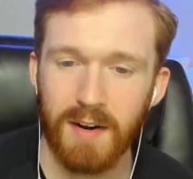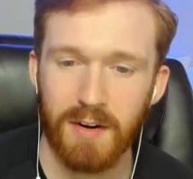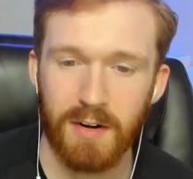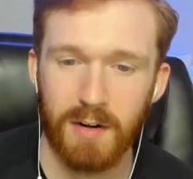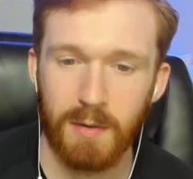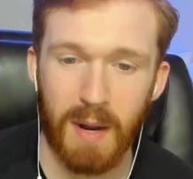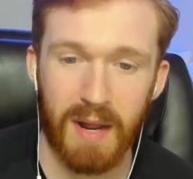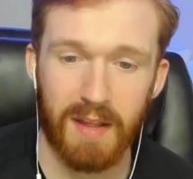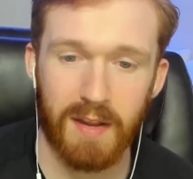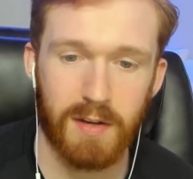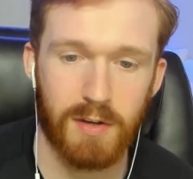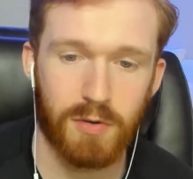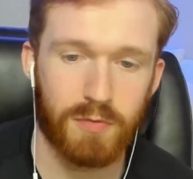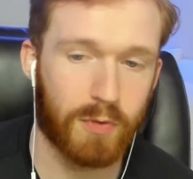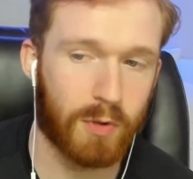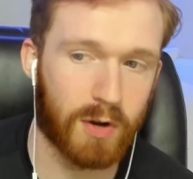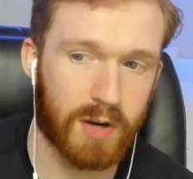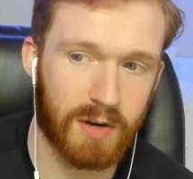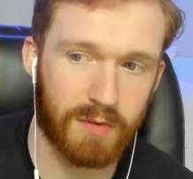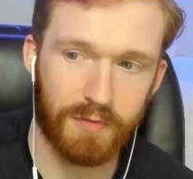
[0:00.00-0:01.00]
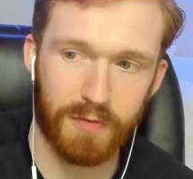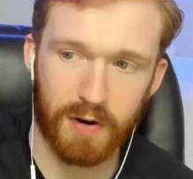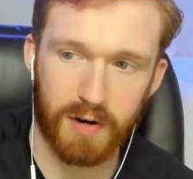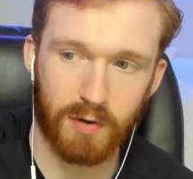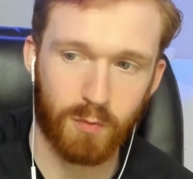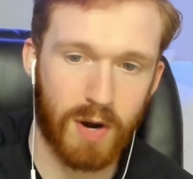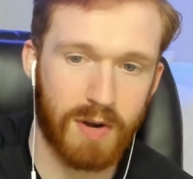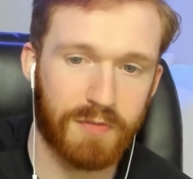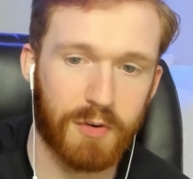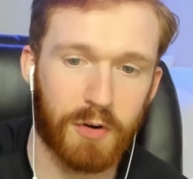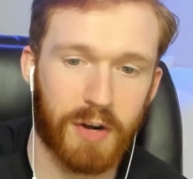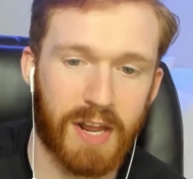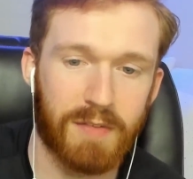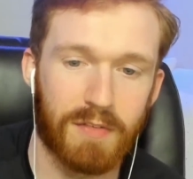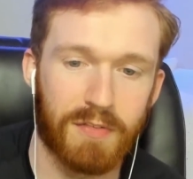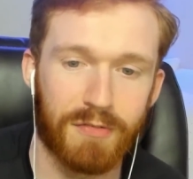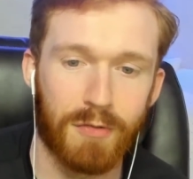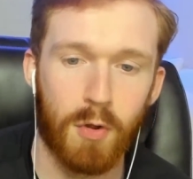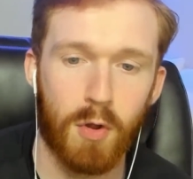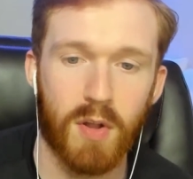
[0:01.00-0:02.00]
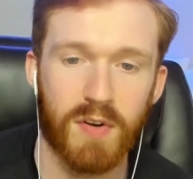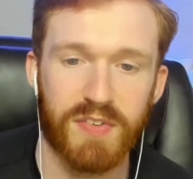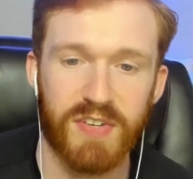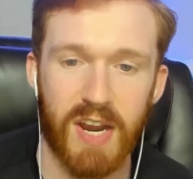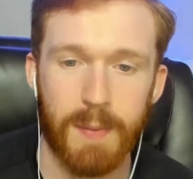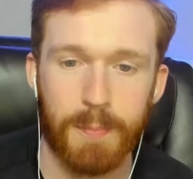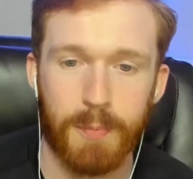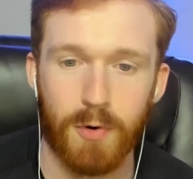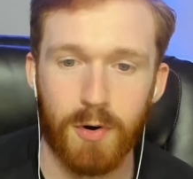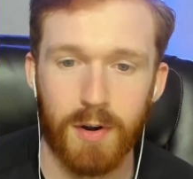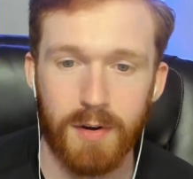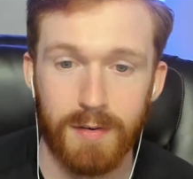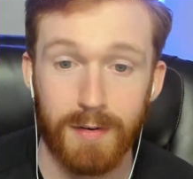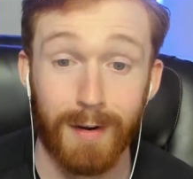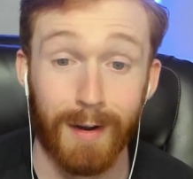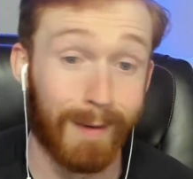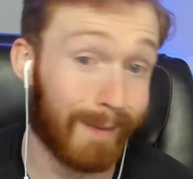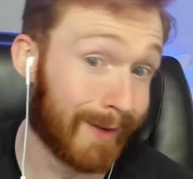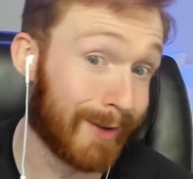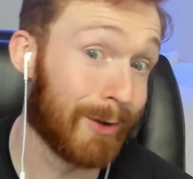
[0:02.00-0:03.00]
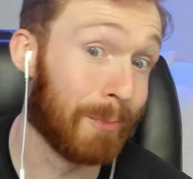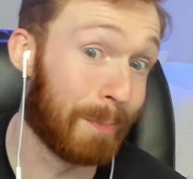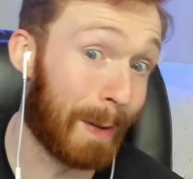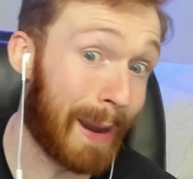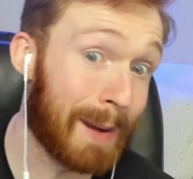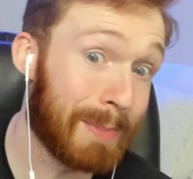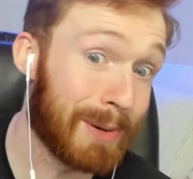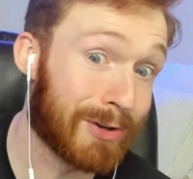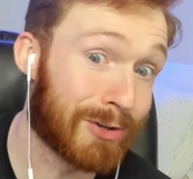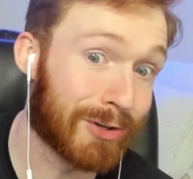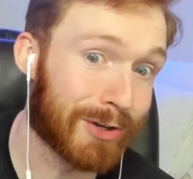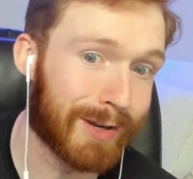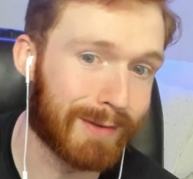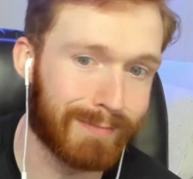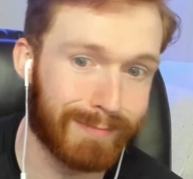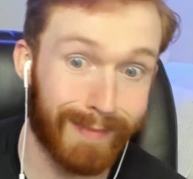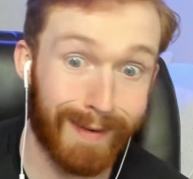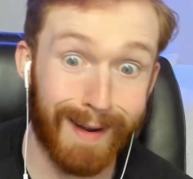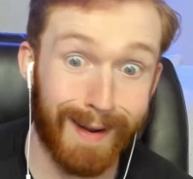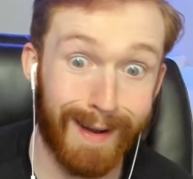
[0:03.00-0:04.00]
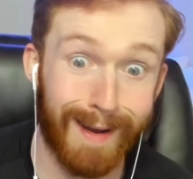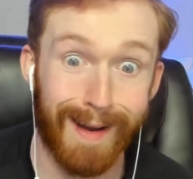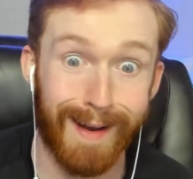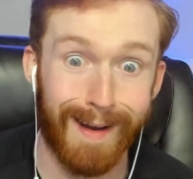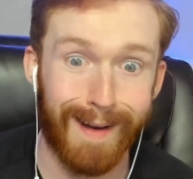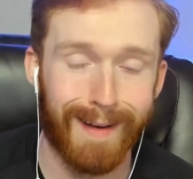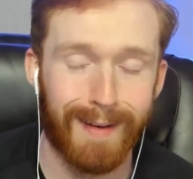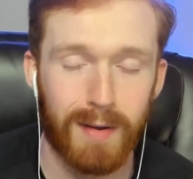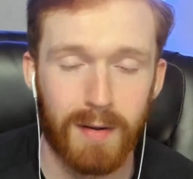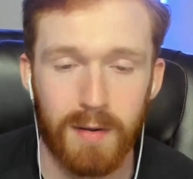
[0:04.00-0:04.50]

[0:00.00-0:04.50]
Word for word: I don't know. You look in the field, I have a full-on diaper on. I'm gonna do baby shit. Ah!